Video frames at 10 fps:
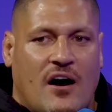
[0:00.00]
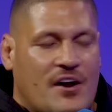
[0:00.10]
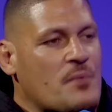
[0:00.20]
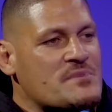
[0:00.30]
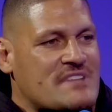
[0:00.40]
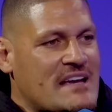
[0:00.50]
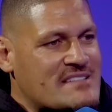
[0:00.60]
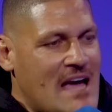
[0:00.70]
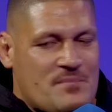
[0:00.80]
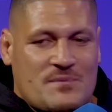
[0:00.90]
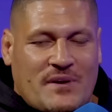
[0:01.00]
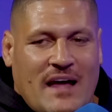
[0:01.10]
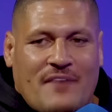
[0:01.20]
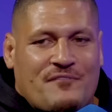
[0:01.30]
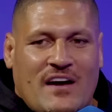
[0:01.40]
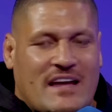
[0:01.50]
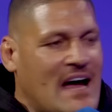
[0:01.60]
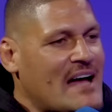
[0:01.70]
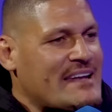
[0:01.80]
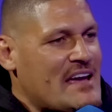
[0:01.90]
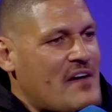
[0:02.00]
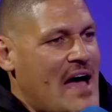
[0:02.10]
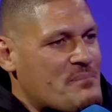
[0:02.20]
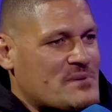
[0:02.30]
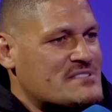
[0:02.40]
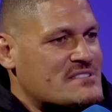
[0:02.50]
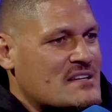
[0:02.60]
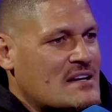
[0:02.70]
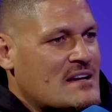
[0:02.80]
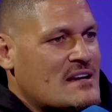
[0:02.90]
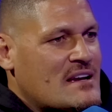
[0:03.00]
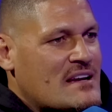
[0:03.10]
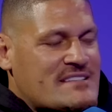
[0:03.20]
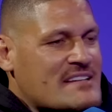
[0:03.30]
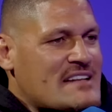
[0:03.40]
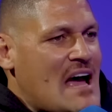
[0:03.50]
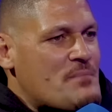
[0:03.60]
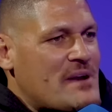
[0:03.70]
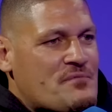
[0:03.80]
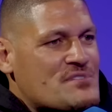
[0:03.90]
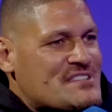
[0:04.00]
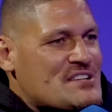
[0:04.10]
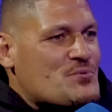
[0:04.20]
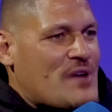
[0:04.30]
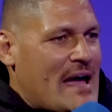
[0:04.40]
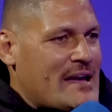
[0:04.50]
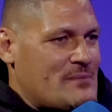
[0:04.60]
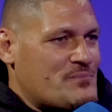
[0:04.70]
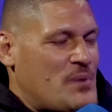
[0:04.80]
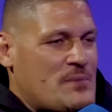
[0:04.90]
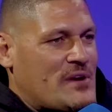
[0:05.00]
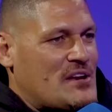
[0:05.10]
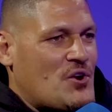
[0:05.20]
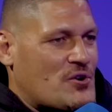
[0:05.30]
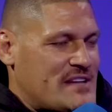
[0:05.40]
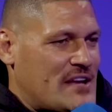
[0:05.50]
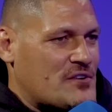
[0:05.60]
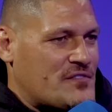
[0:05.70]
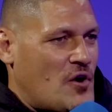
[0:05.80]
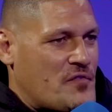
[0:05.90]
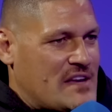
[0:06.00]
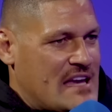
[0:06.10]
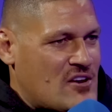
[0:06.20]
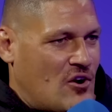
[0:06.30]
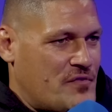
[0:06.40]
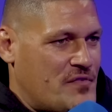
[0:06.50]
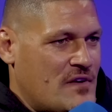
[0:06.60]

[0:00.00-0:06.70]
I know mistakes happen, but it fucking hardly ever happens. It doesn't happen every single game. People get knocked out off a kickoff.